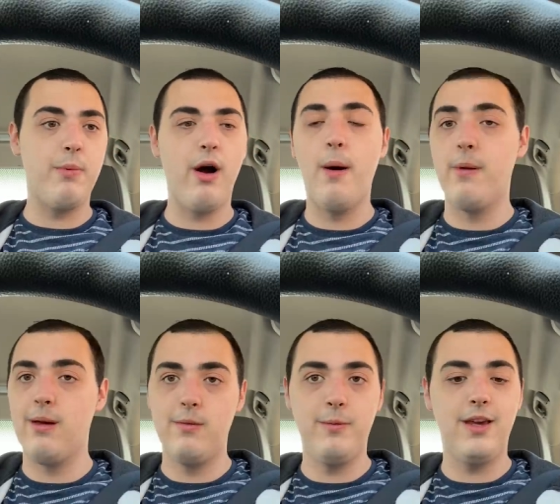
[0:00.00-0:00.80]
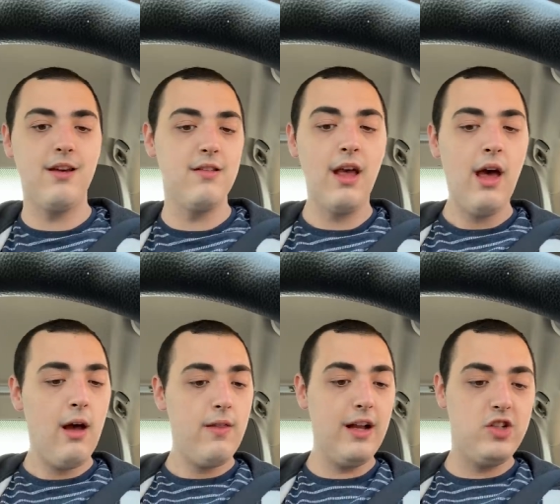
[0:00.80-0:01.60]
problems because
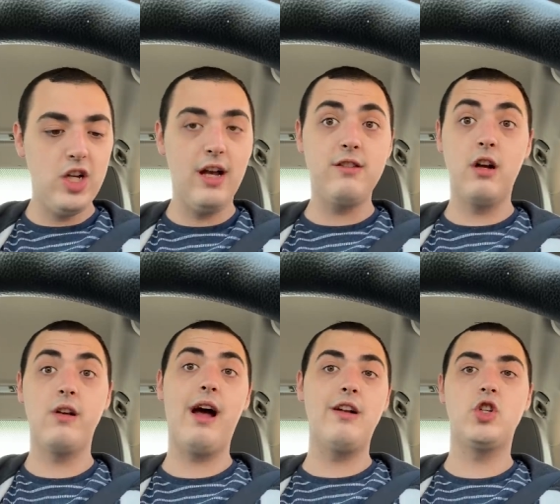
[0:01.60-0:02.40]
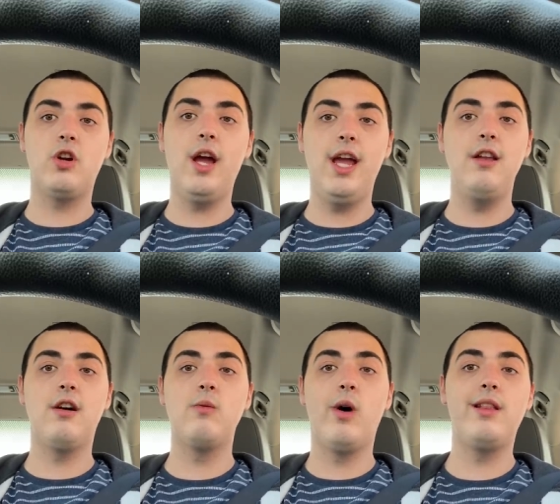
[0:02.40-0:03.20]
they just are not trained
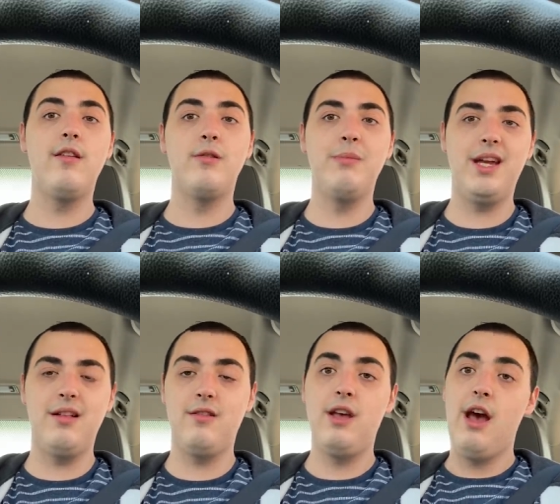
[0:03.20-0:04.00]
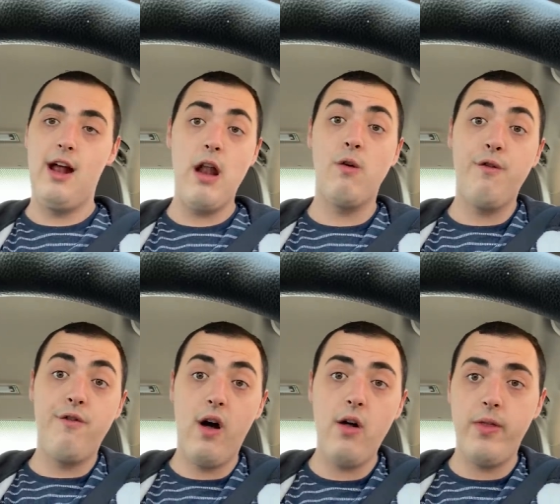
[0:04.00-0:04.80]
on what this means. I don't
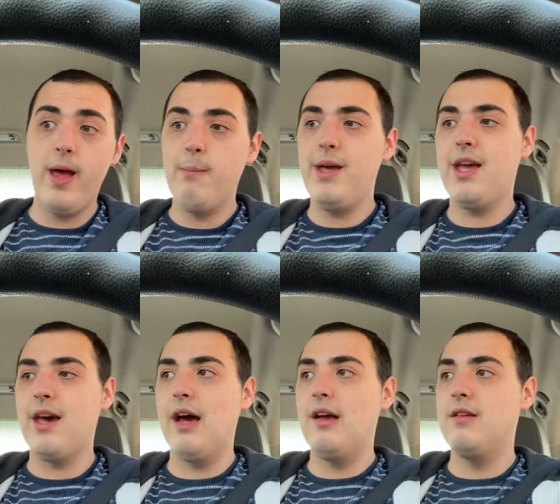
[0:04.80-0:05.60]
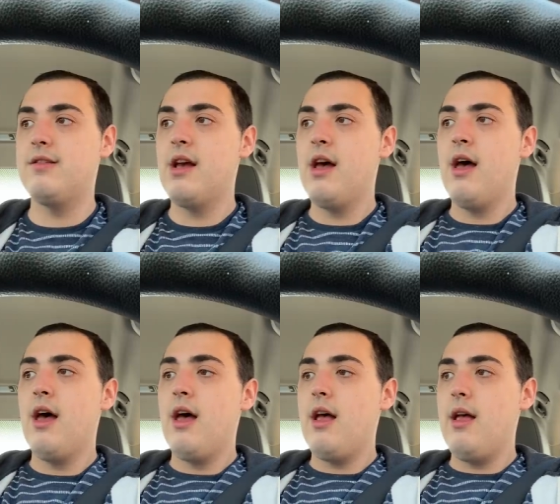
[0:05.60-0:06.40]
fault them because
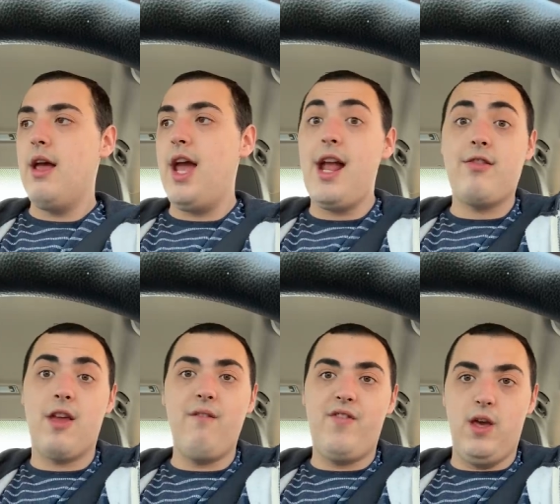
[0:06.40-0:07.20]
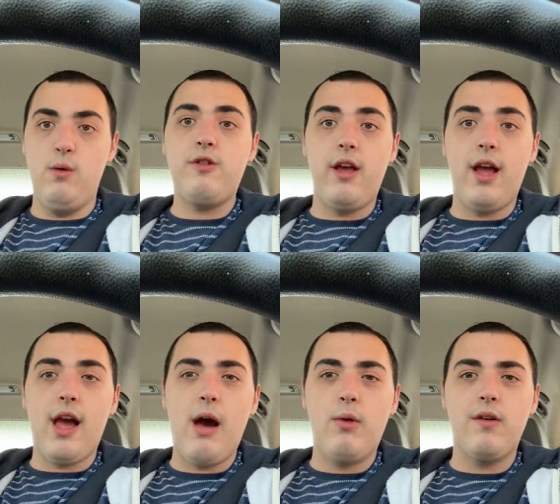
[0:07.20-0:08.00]
it's confusing.
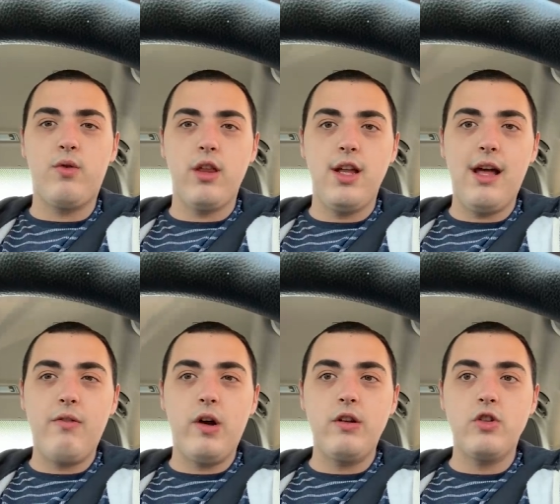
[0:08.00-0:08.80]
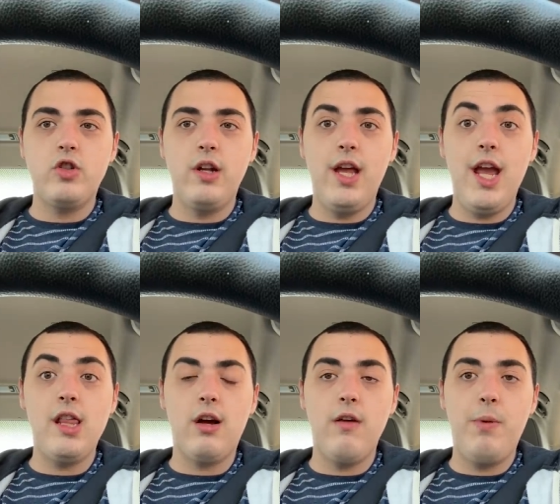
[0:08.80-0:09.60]
I would have really never understood it
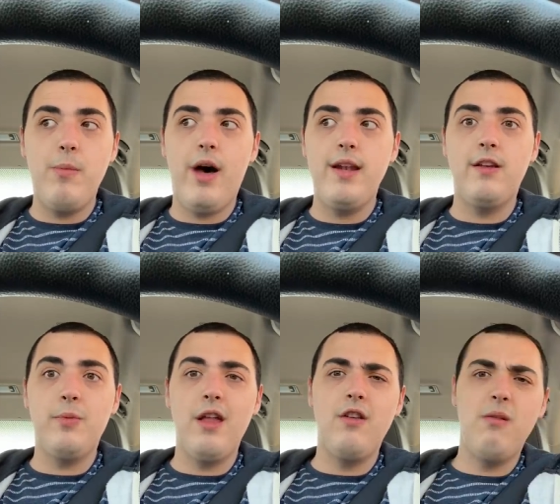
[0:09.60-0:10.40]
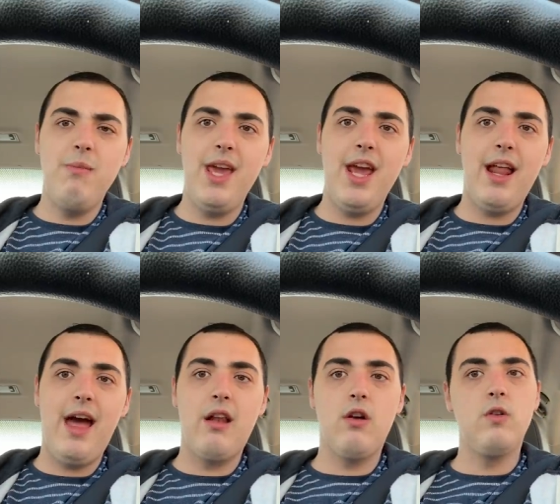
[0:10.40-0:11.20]
either if people hadn't explained it to me and I
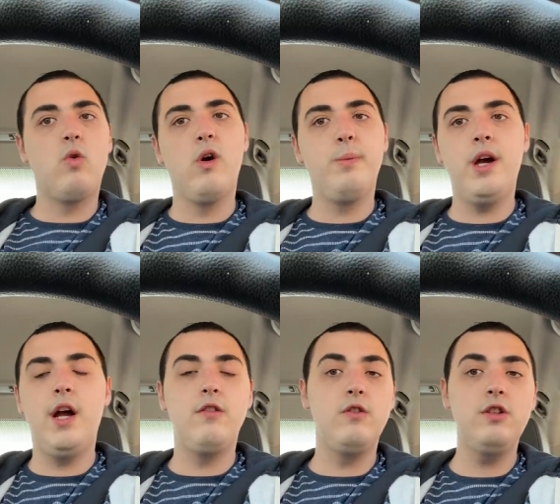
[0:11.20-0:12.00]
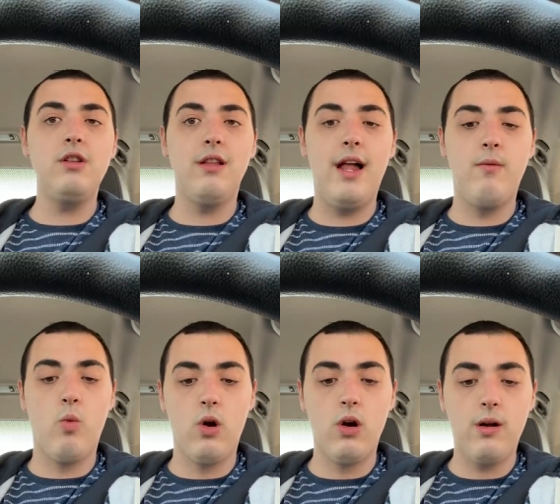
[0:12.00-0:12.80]
hadn't gone to corporate. And so it's just a lot of
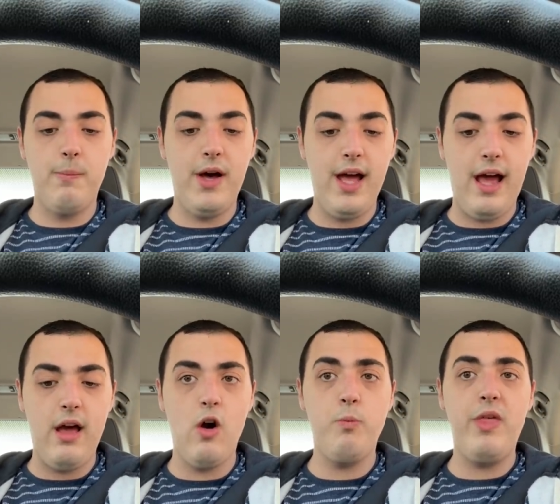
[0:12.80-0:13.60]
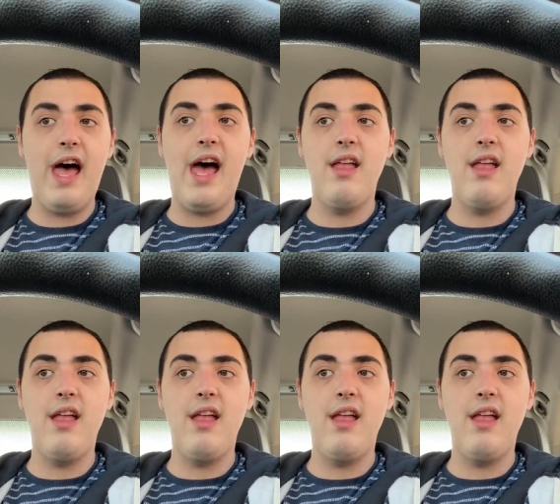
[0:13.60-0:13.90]
work, but I hope that